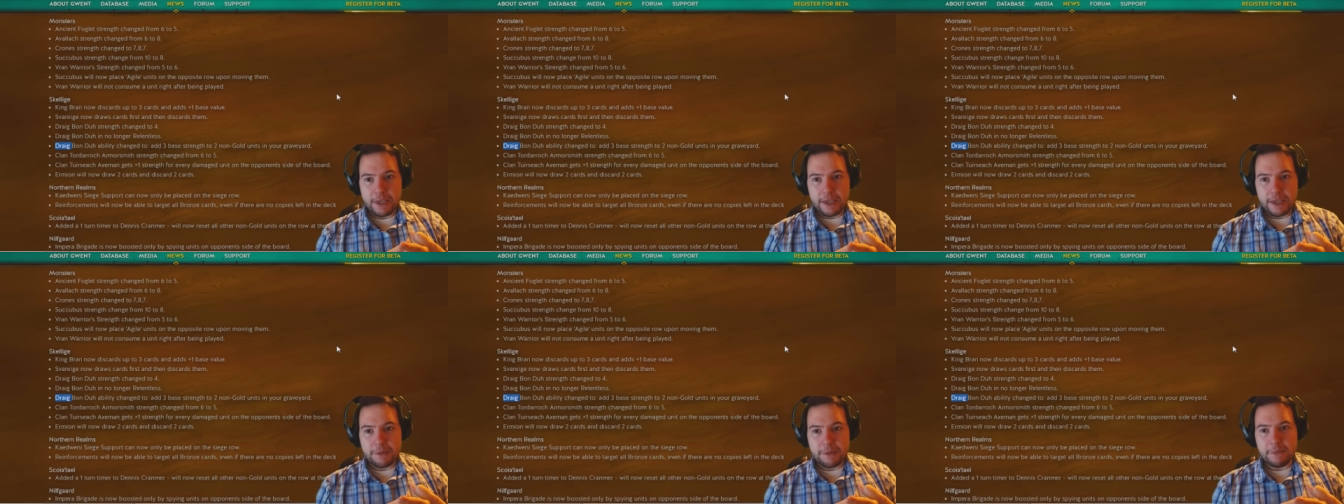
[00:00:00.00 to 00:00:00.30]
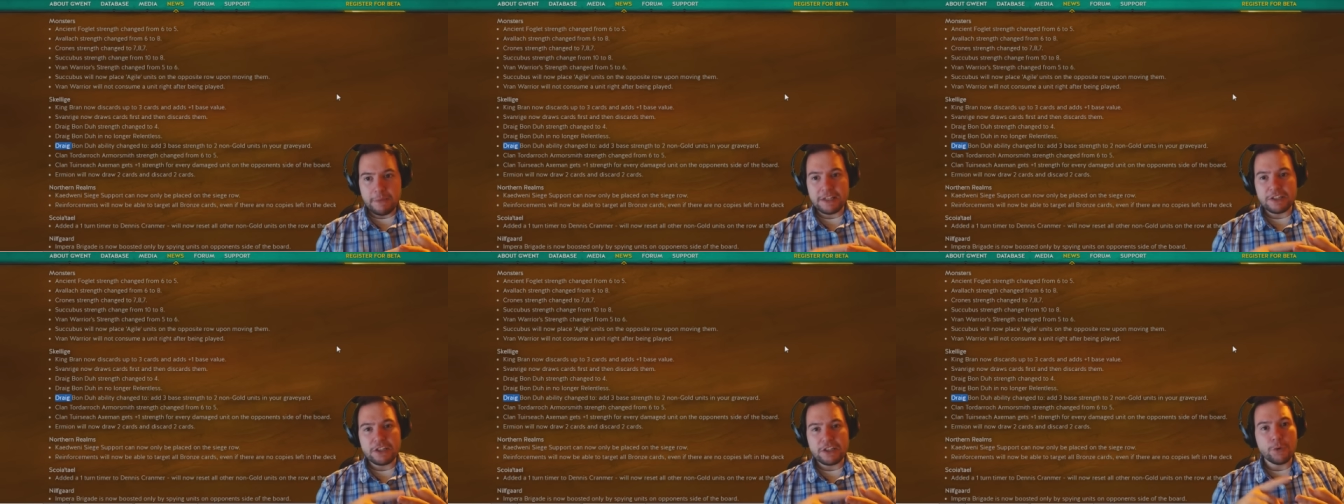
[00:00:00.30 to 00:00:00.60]
It
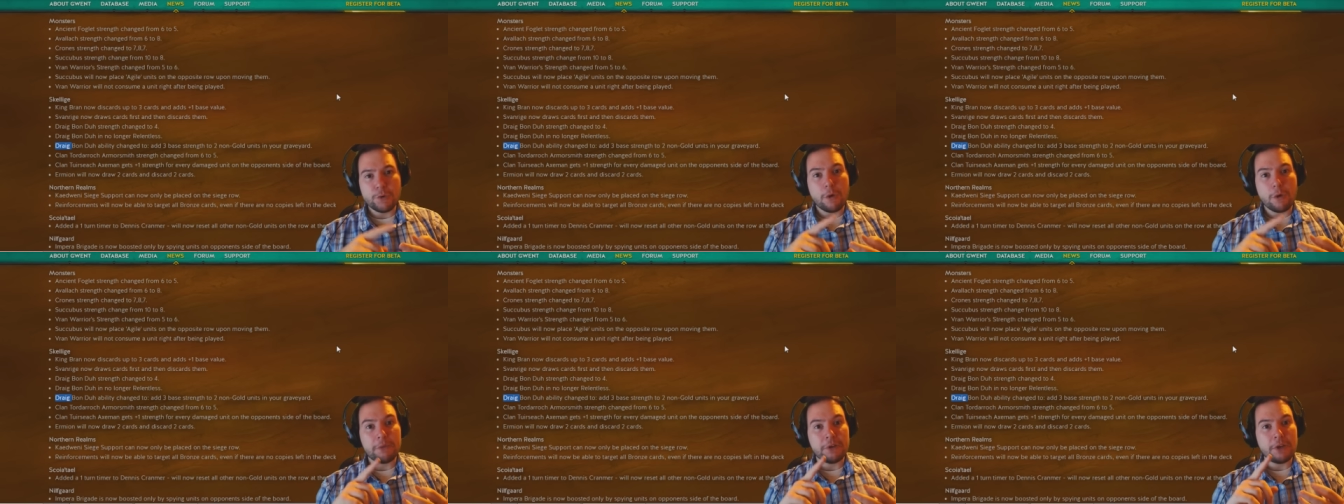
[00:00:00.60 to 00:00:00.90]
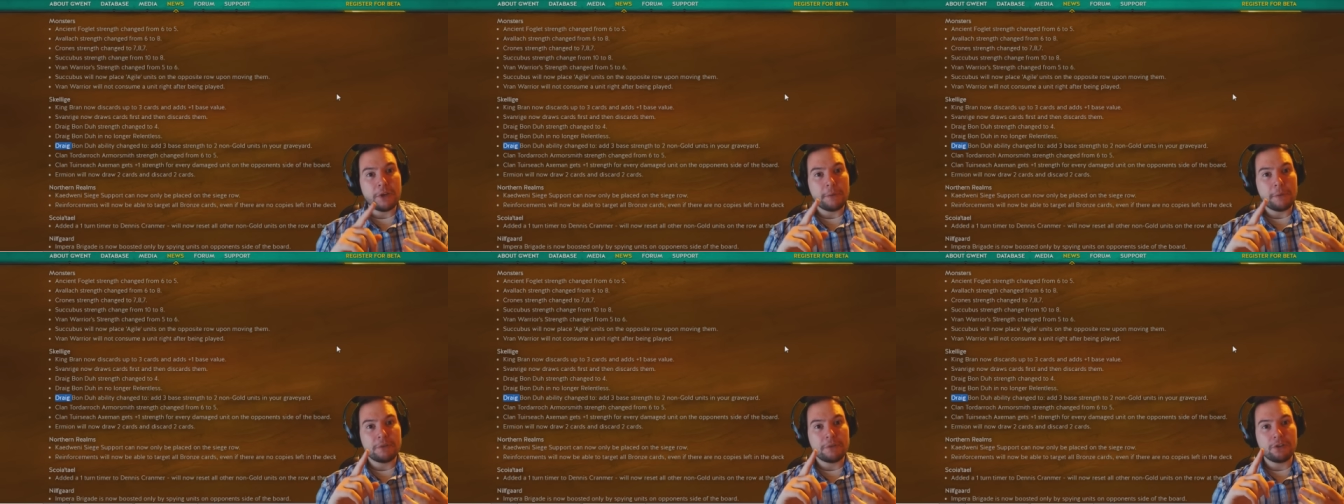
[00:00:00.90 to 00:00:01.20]
means that you won't be
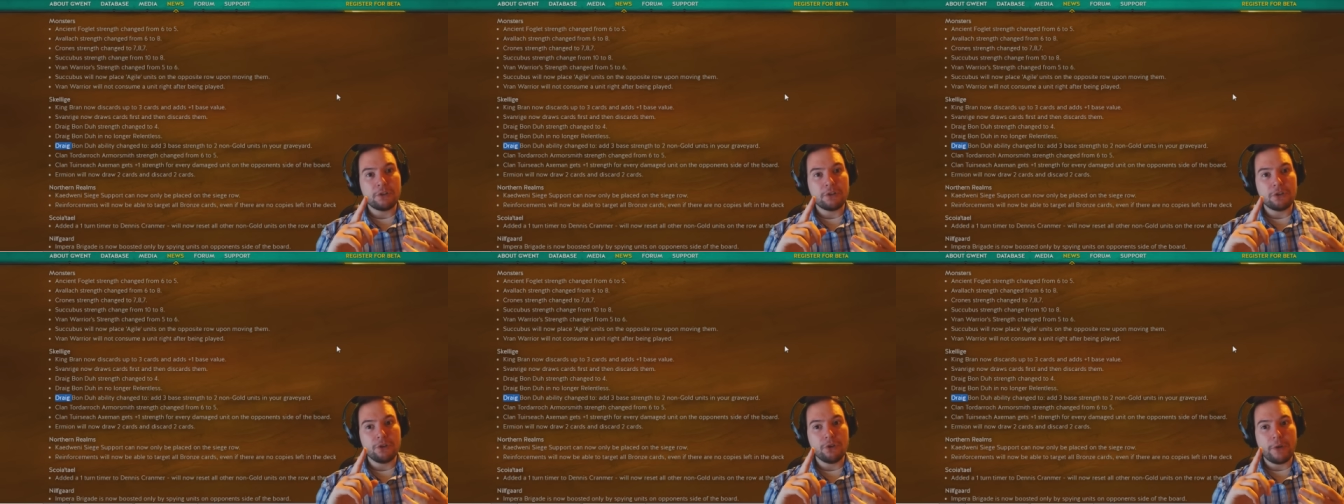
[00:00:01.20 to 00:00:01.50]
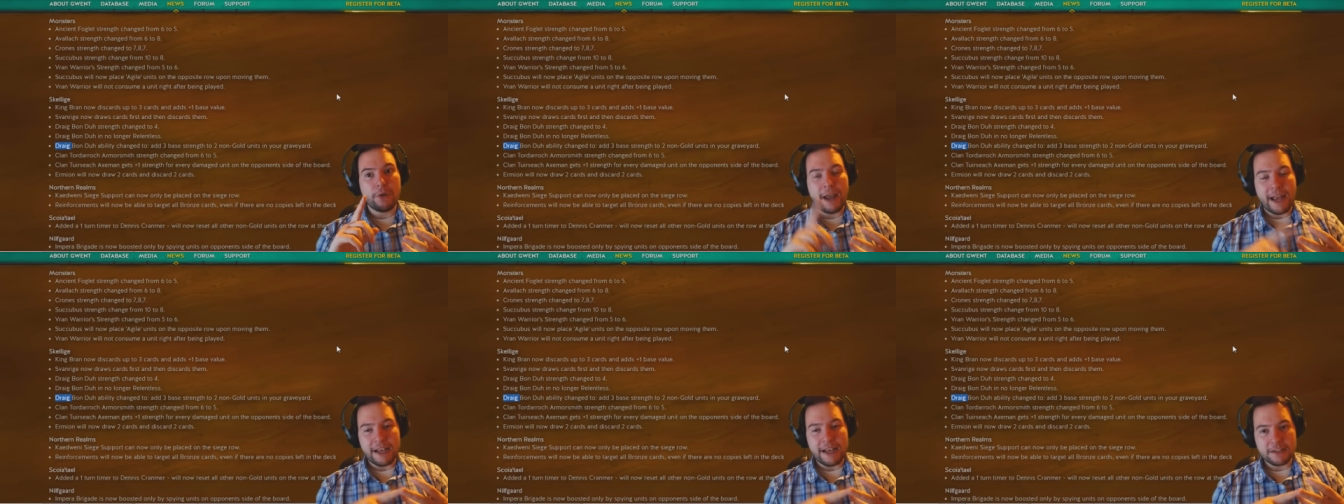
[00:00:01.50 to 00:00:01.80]
able to do
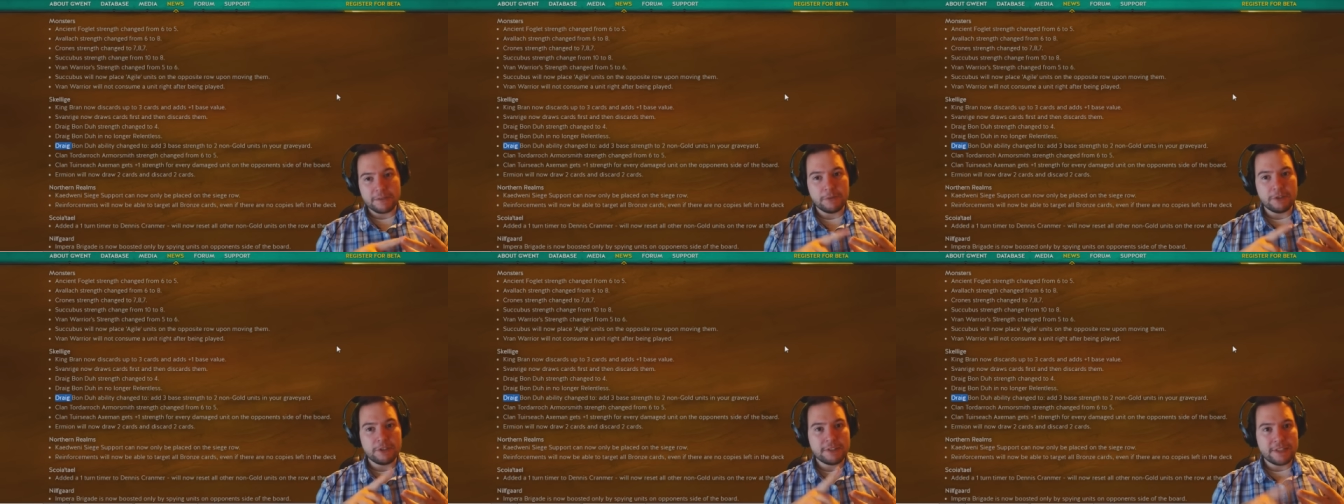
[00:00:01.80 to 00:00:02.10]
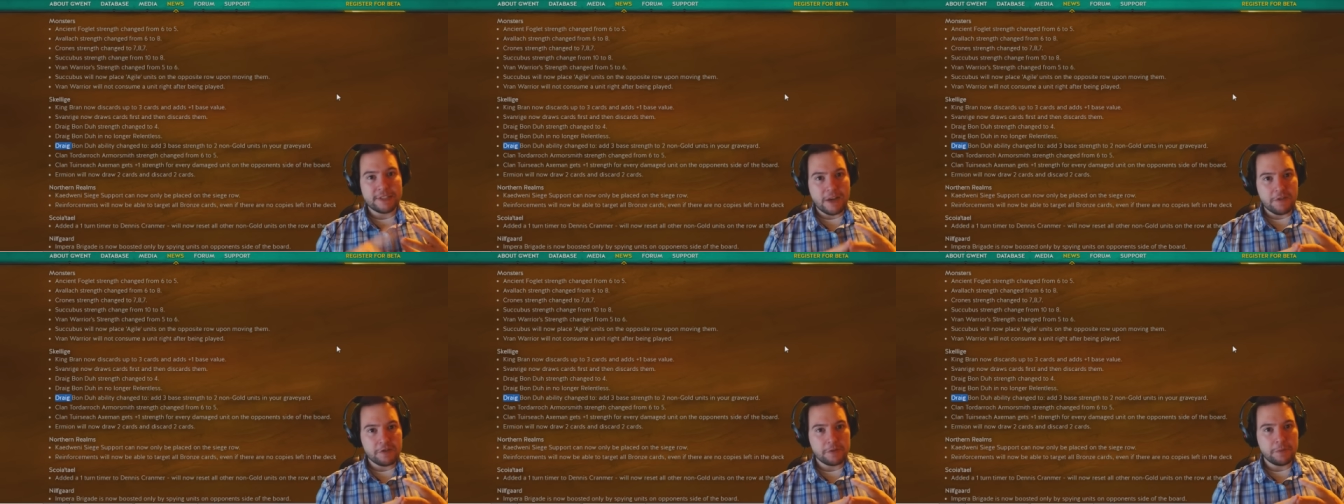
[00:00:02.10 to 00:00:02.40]
Axeman,
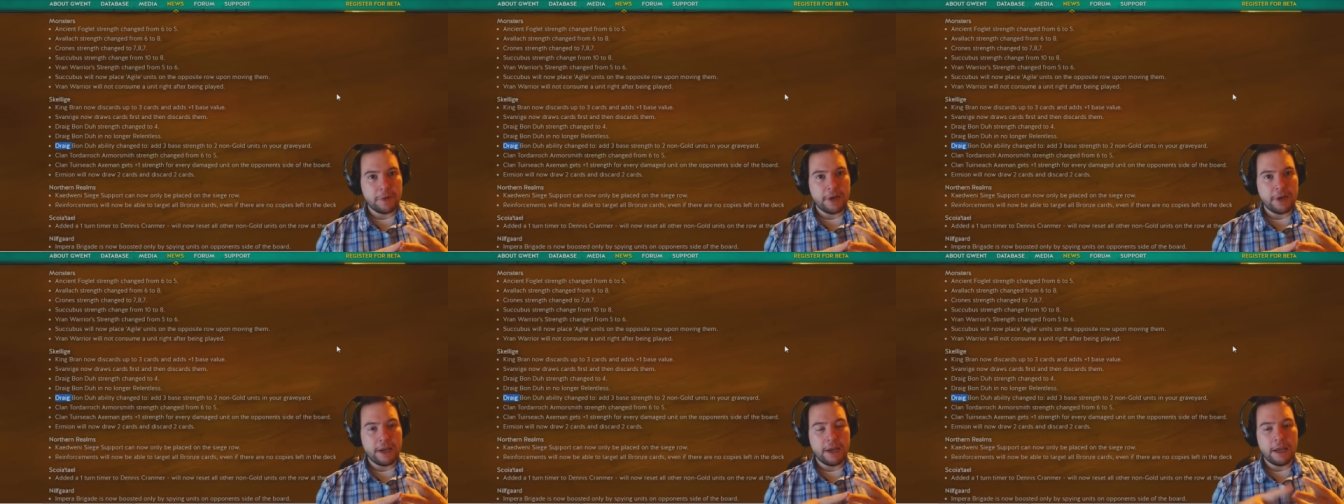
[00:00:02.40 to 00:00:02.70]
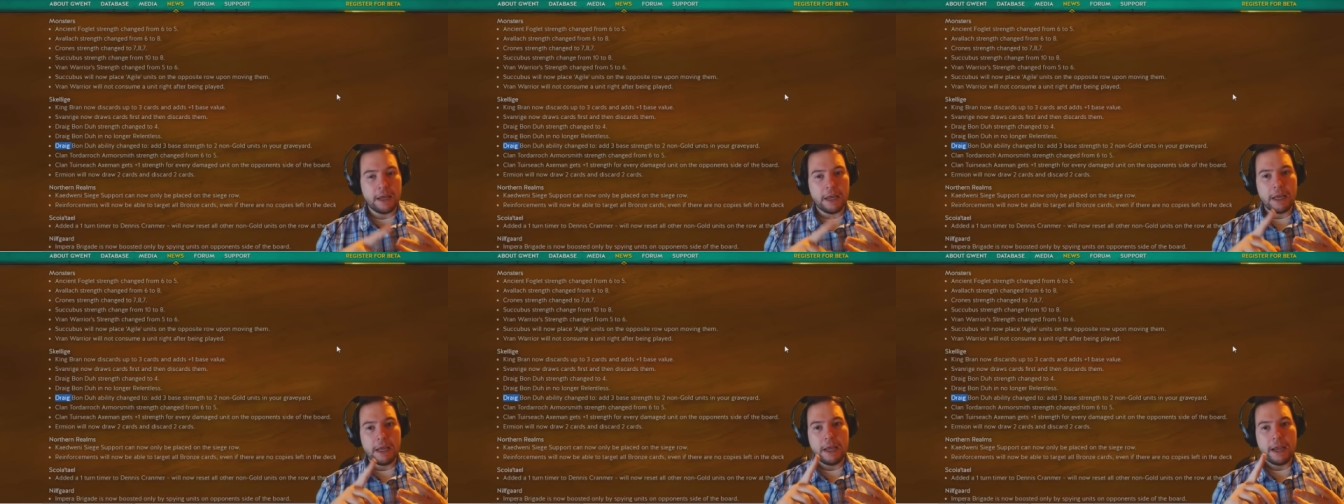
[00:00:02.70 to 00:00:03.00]
Savage
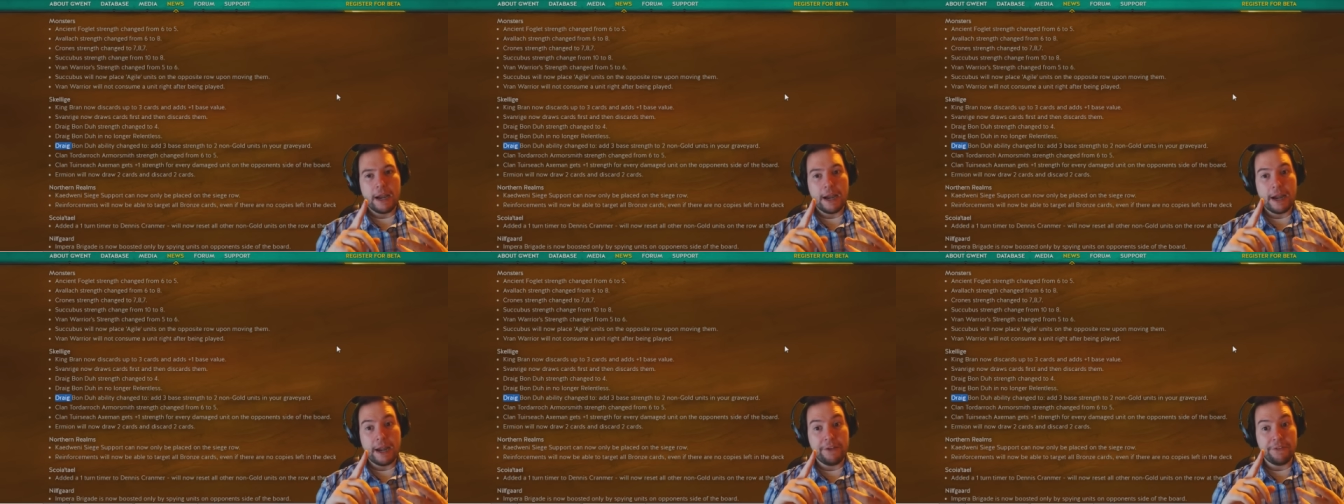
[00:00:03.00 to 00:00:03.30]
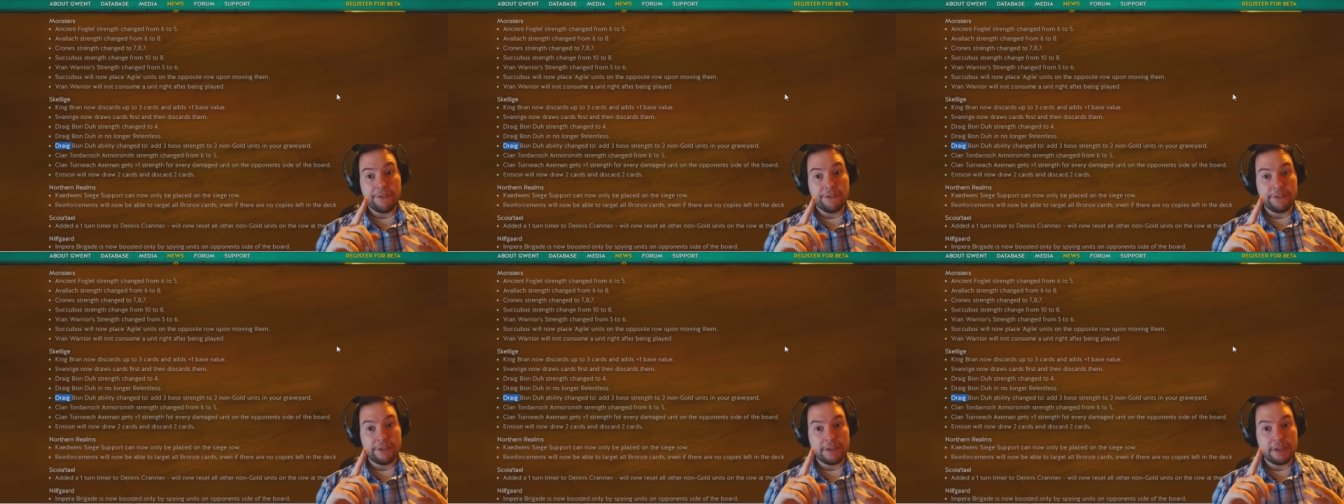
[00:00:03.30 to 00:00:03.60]
Bear,
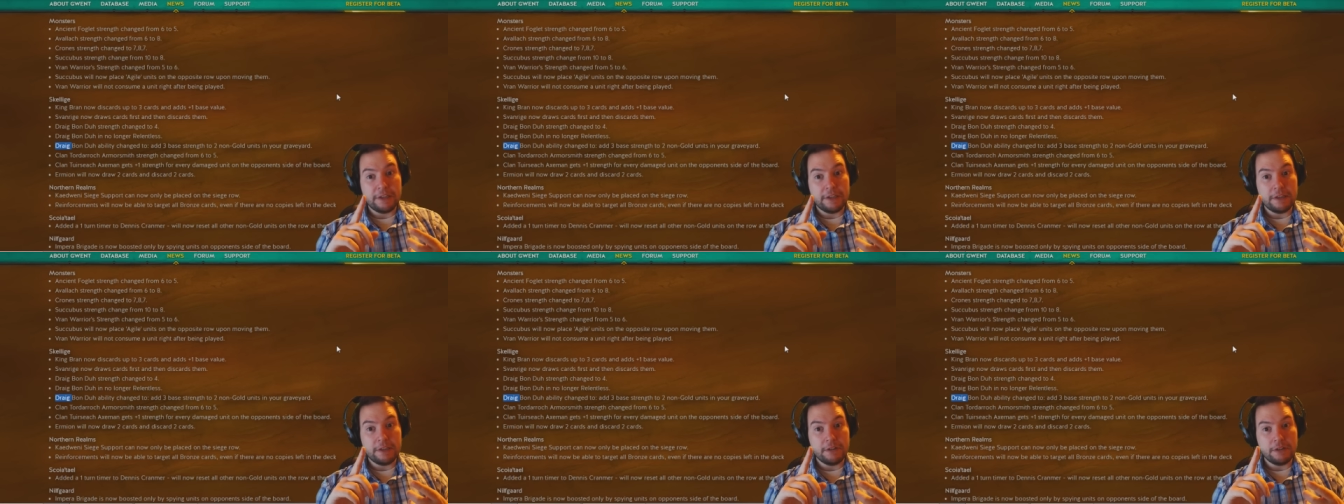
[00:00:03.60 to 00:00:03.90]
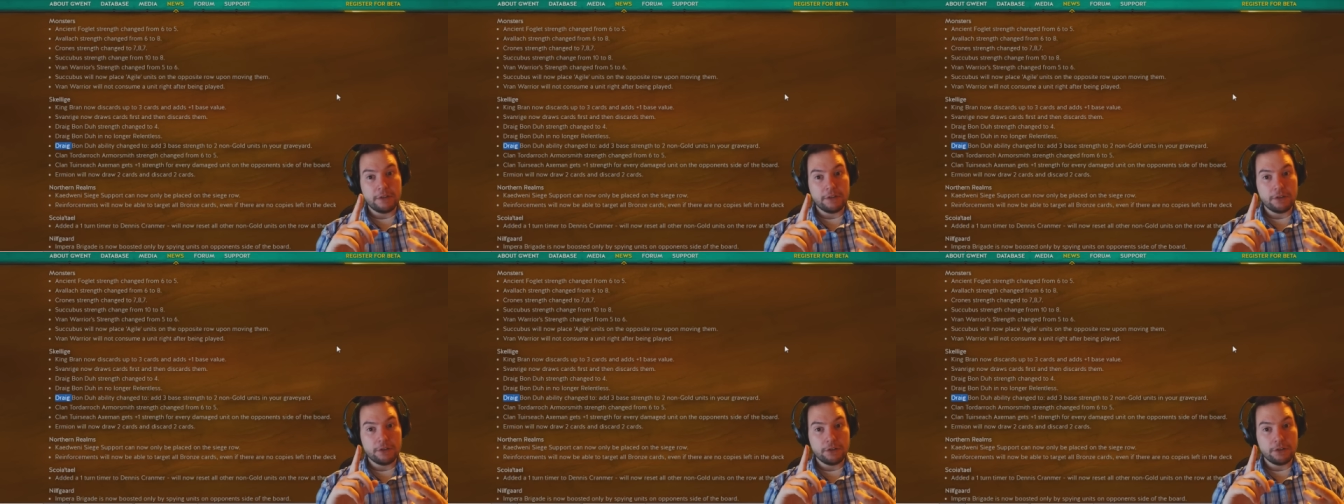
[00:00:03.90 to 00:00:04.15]
and the...